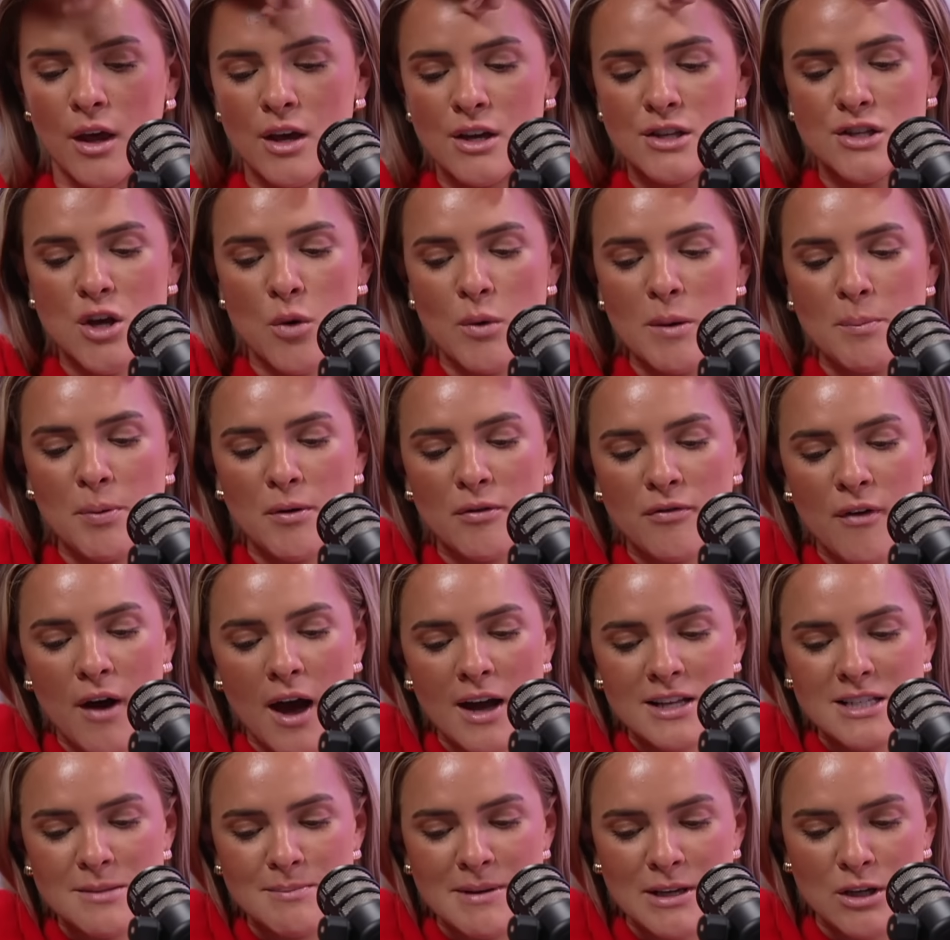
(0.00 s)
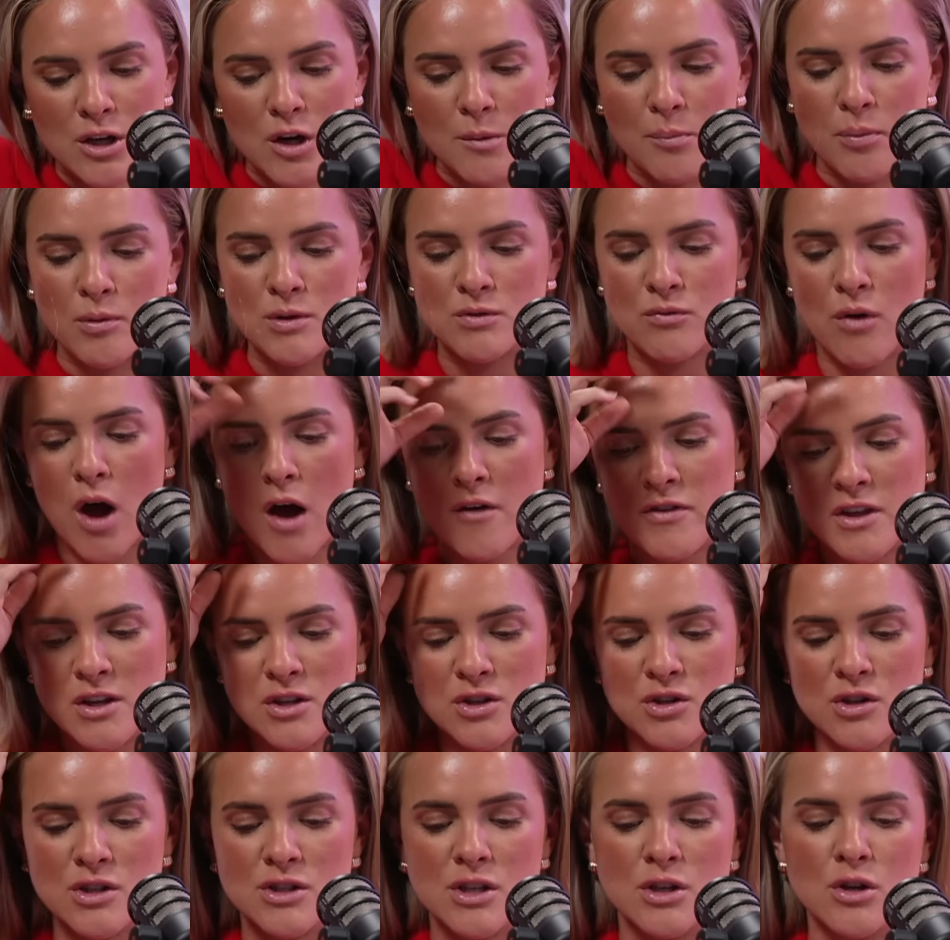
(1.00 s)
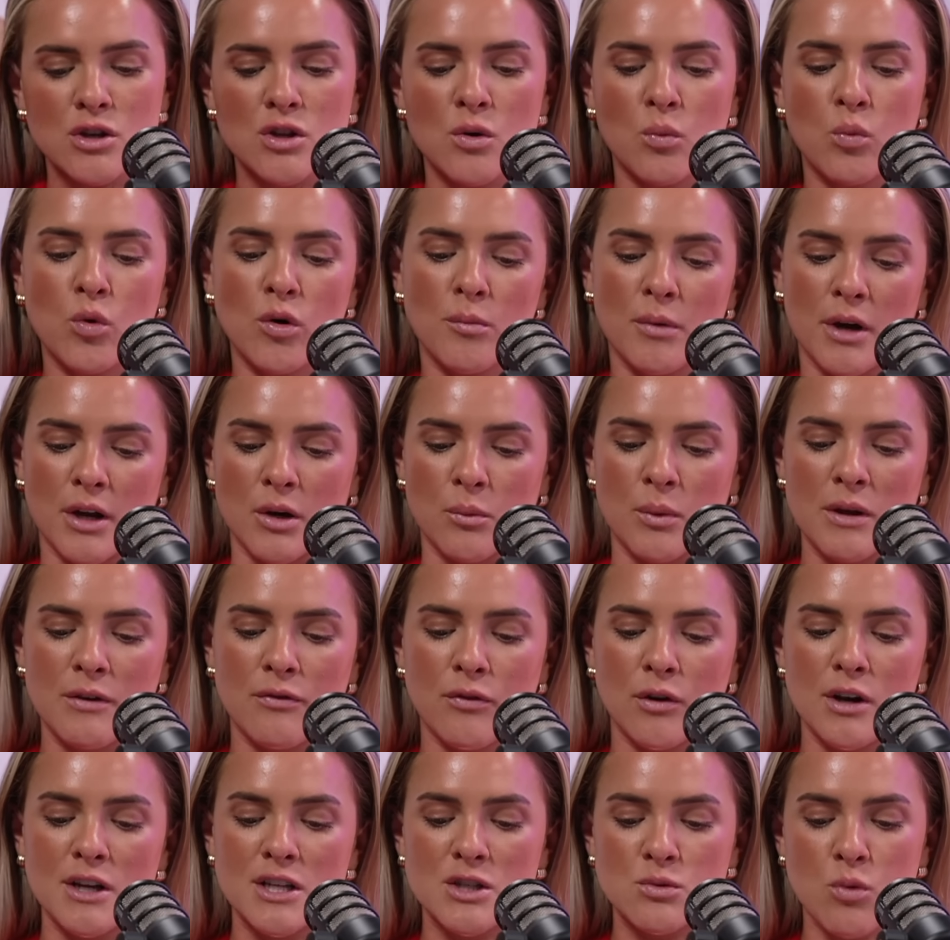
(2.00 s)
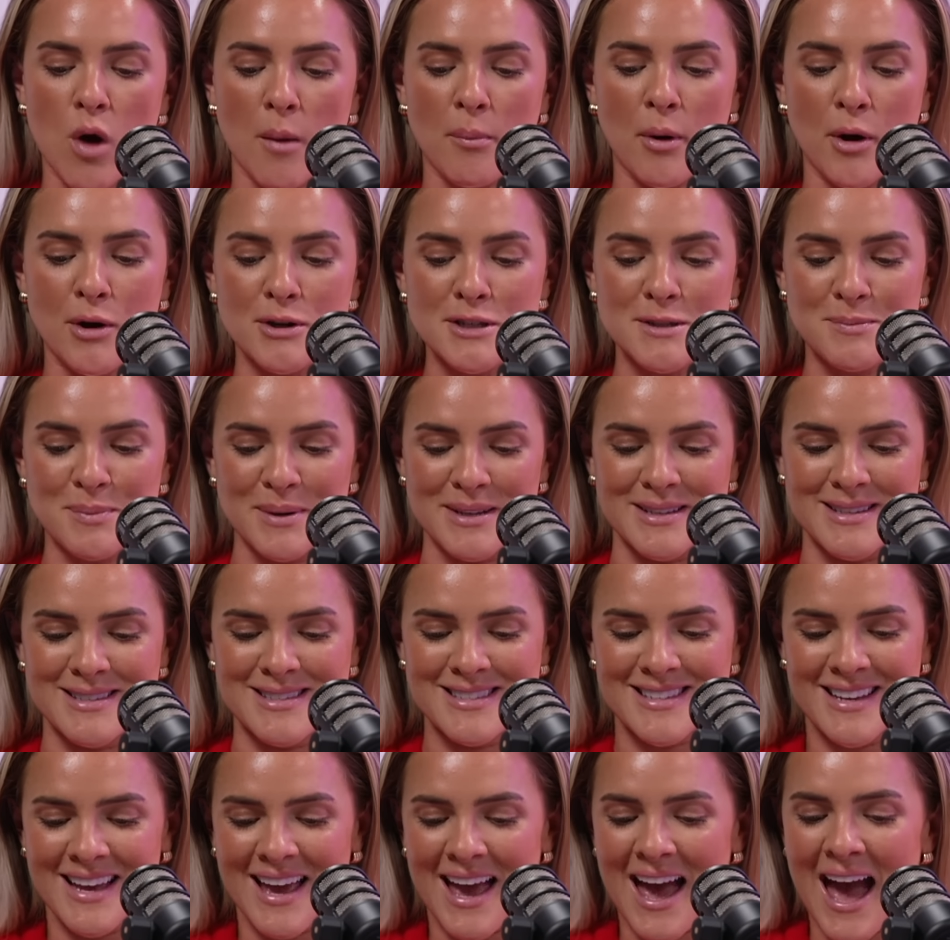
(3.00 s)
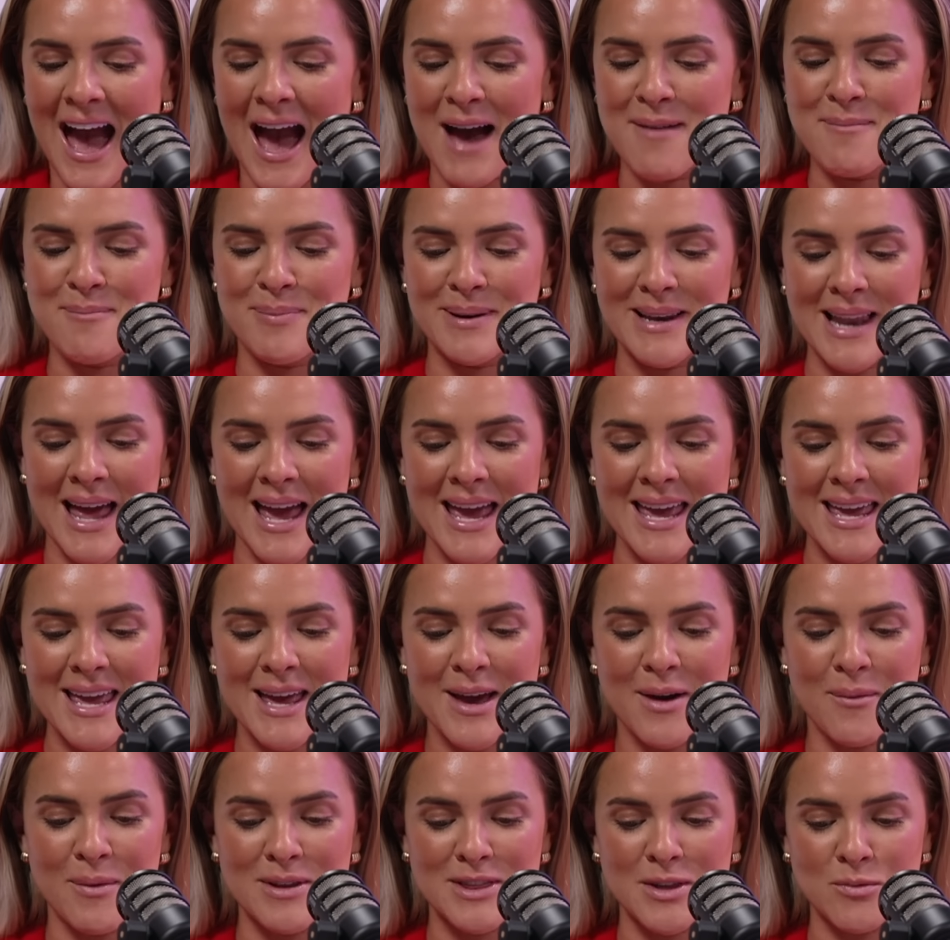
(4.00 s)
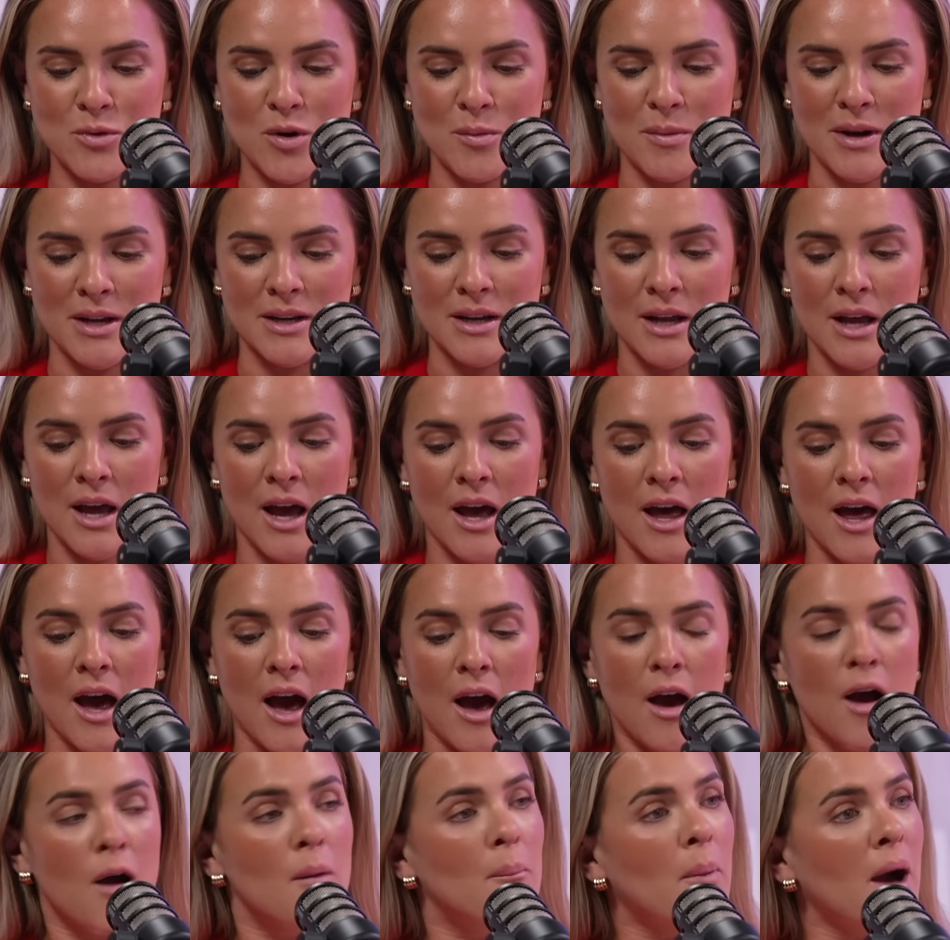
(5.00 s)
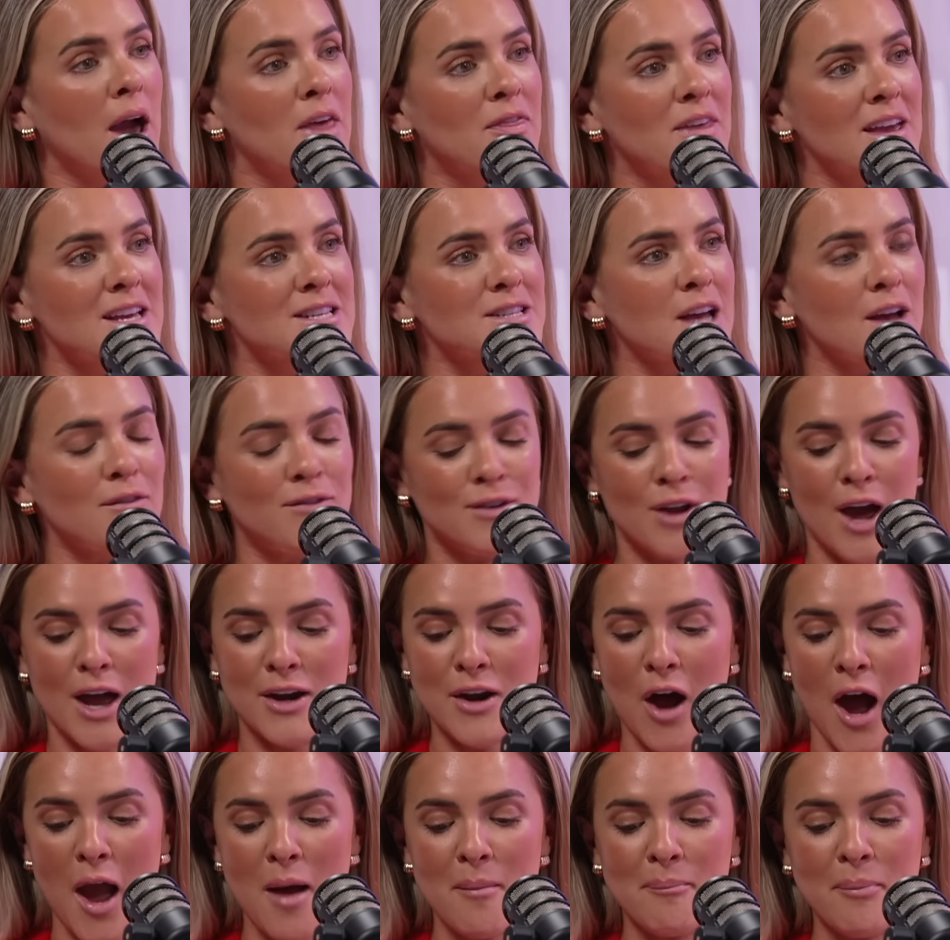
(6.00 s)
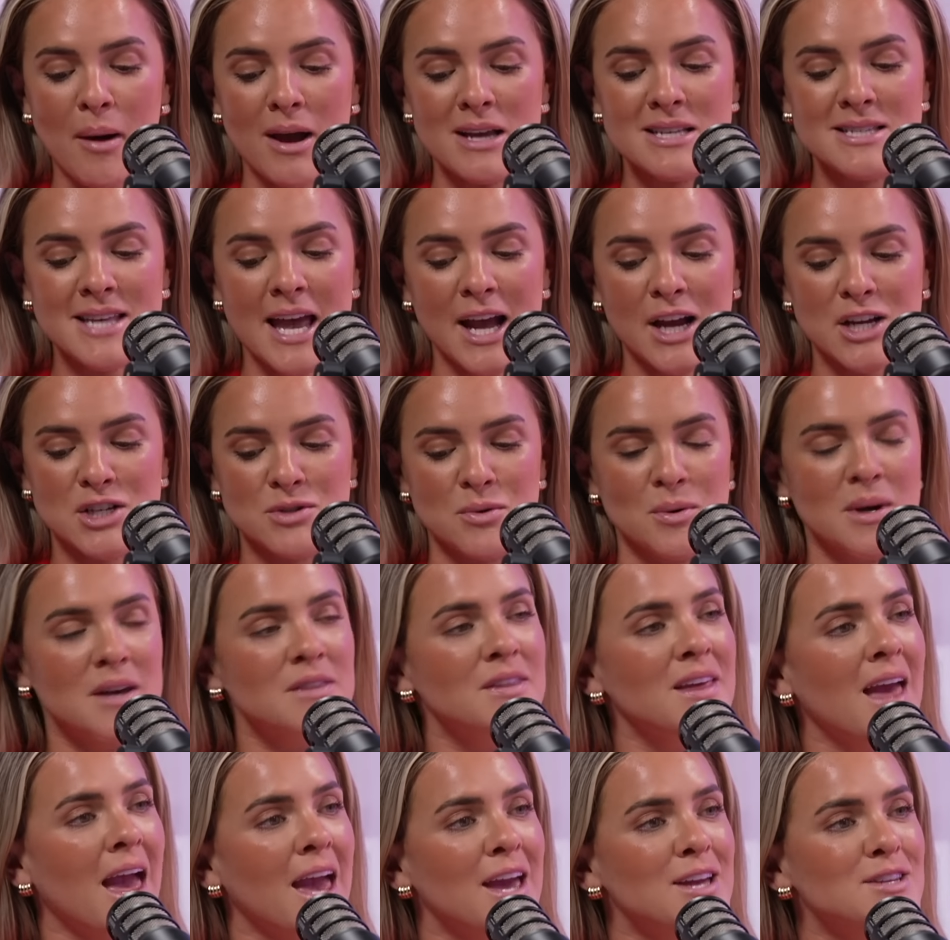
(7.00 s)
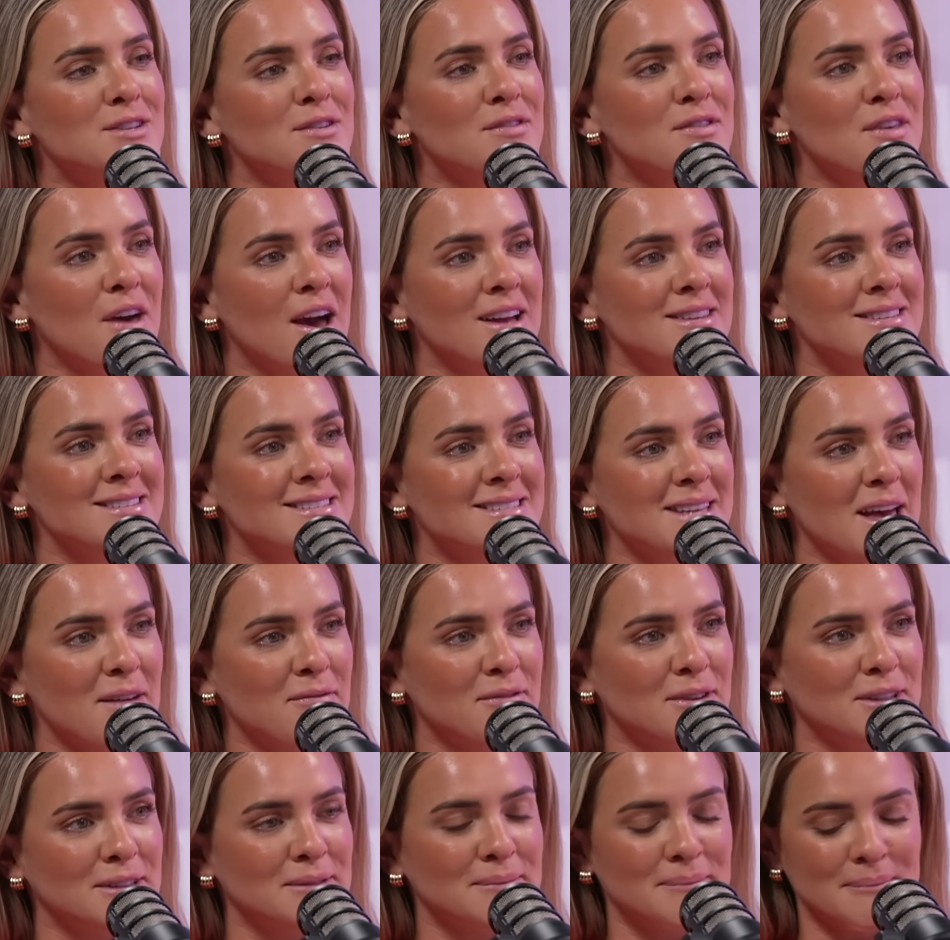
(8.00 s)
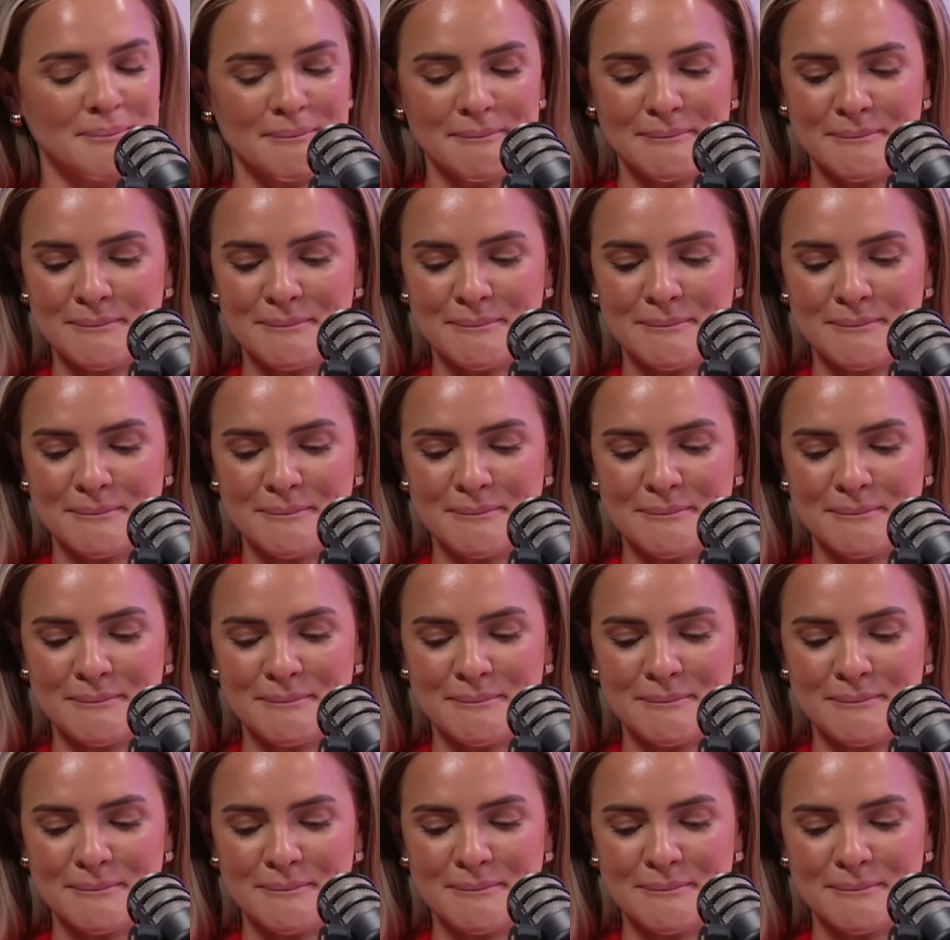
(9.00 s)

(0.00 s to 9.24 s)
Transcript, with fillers: So we prefer to meet couples rather than just another woman. We fully swap husbands and play with the woman. By this, I've learned I am bisexual at the age of 37.